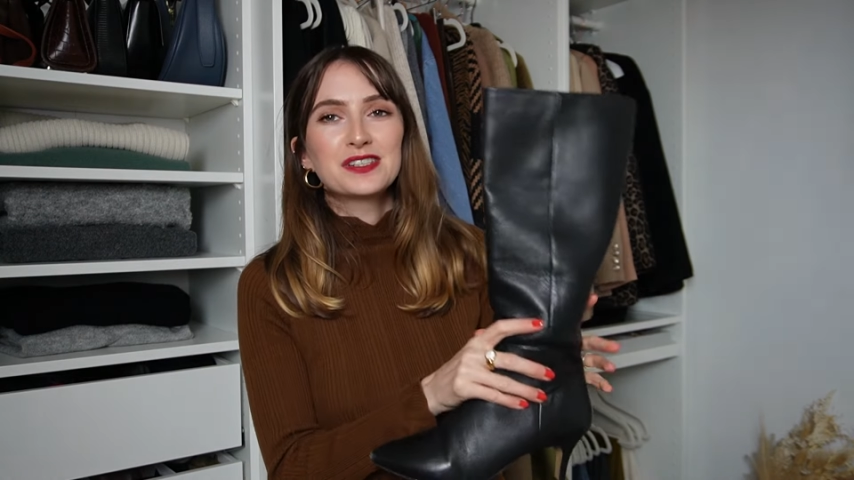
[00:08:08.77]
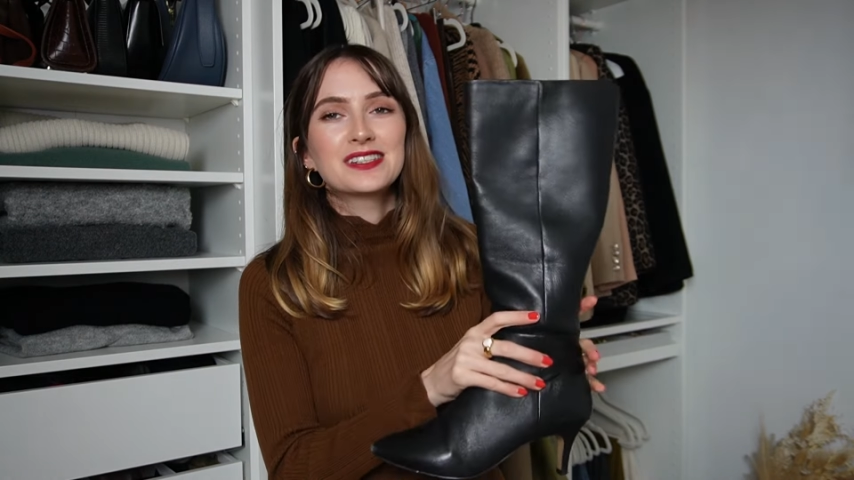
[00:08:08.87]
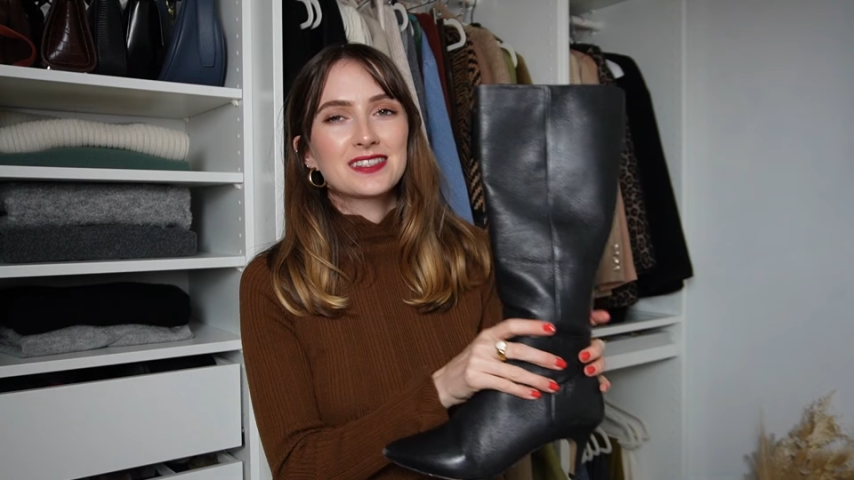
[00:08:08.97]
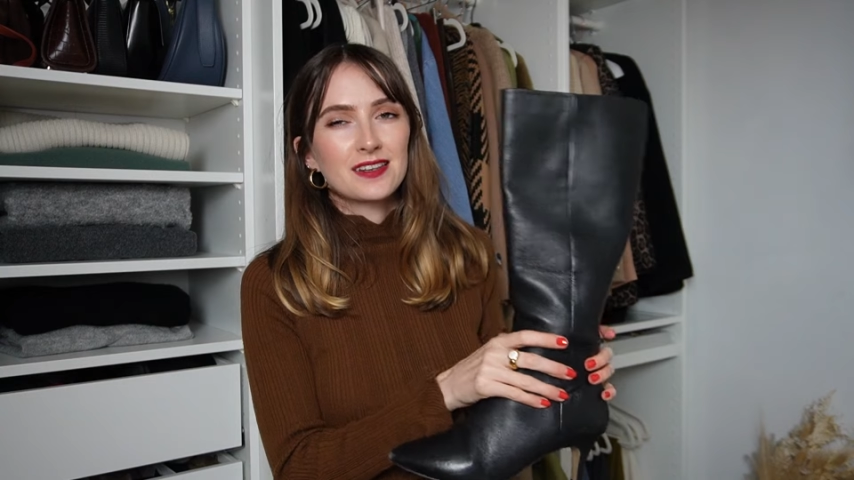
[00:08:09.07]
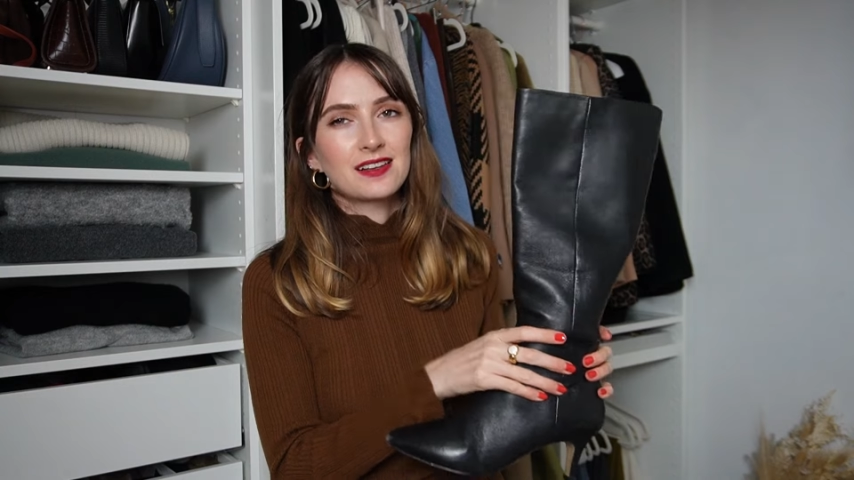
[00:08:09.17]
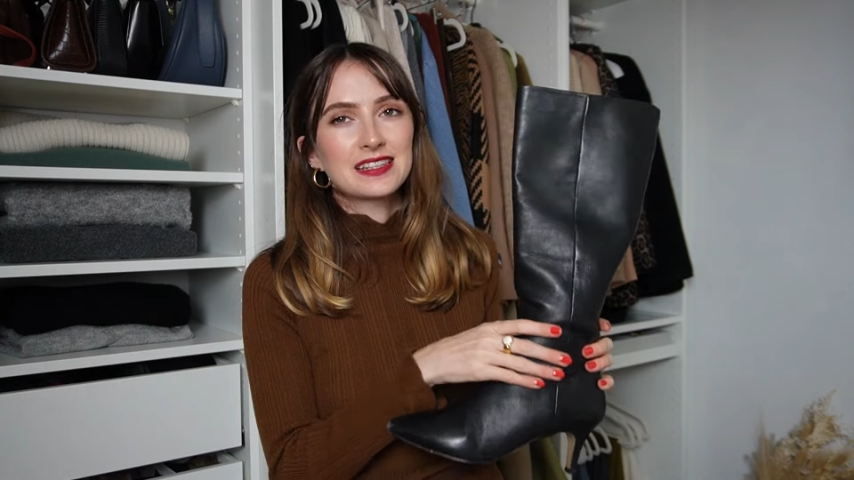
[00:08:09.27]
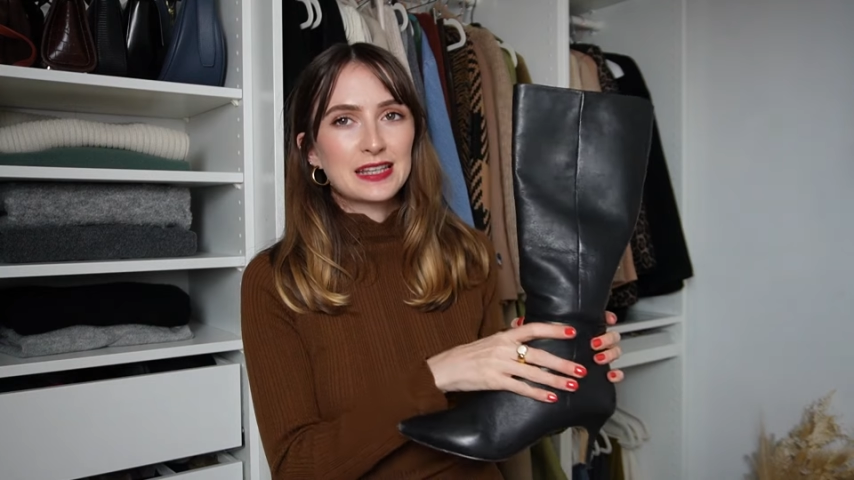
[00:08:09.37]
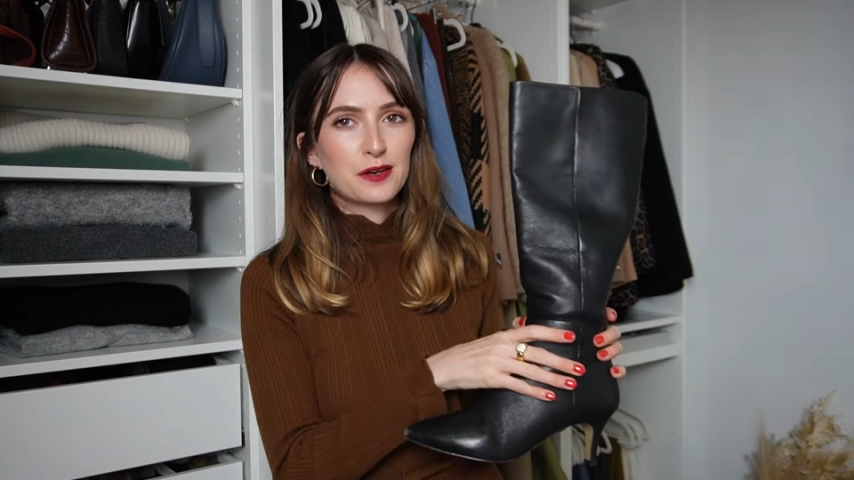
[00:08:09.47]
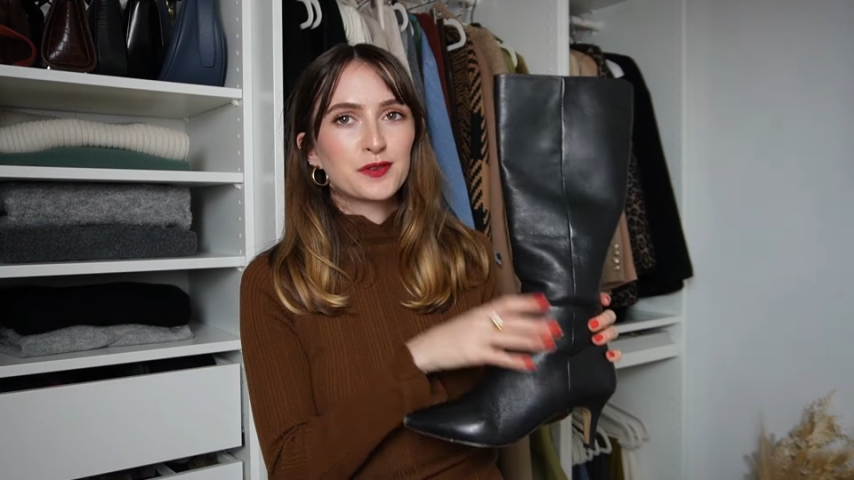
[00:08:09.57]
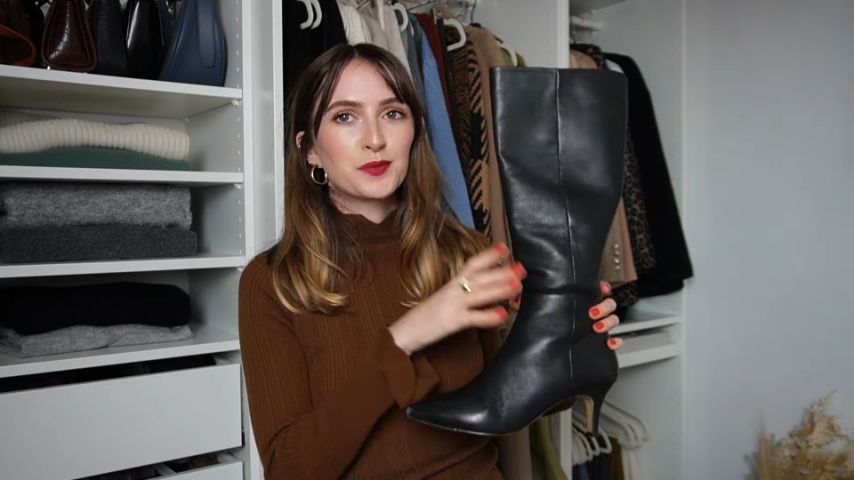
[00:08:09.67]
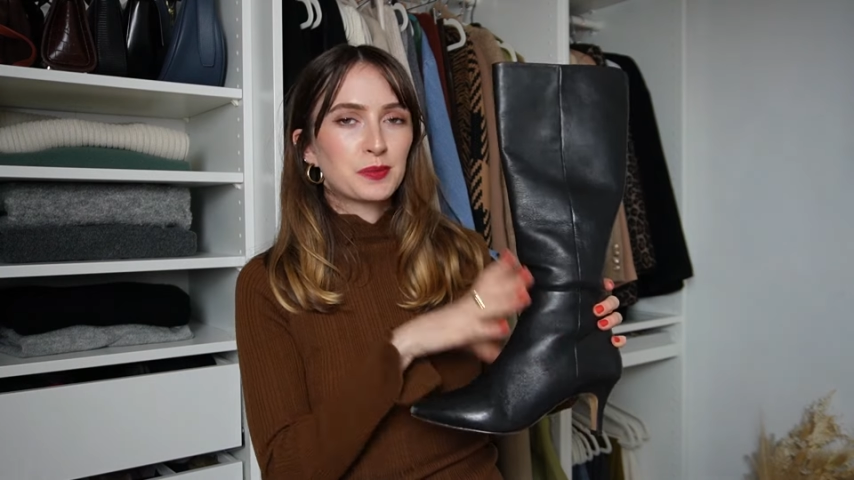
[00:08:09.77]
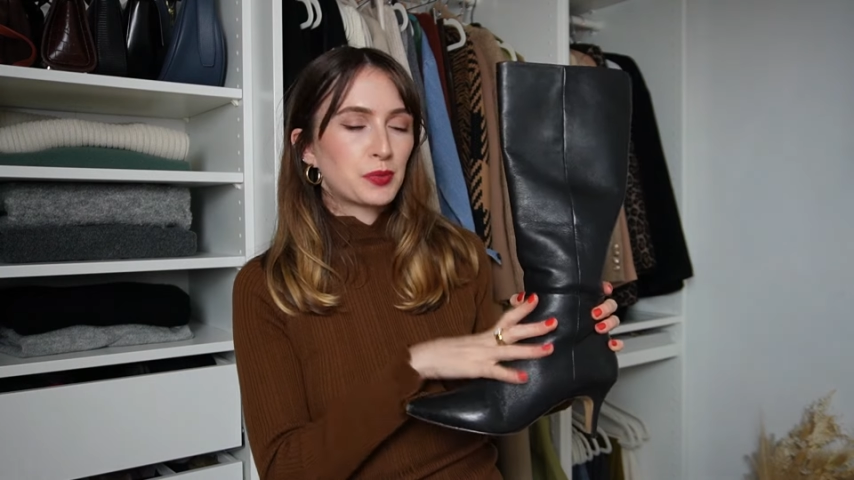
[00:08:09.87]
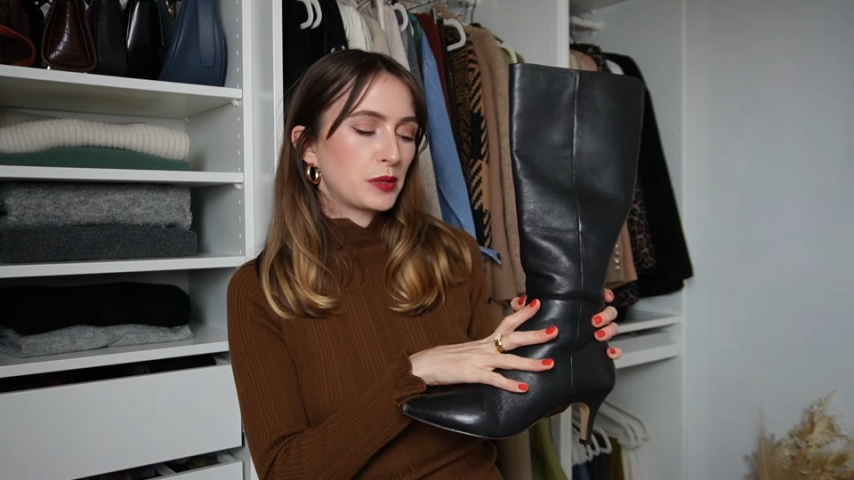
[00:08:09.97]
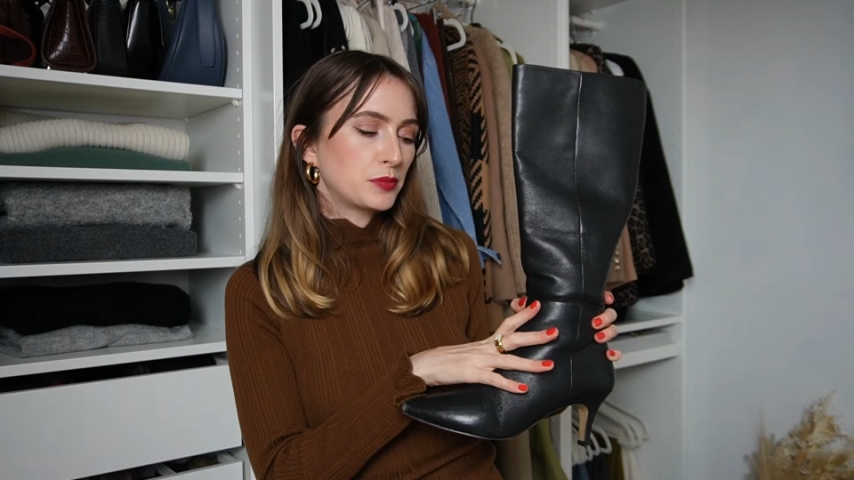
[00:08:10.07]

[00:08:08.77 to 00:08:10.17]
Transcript: to style this outfit with a brown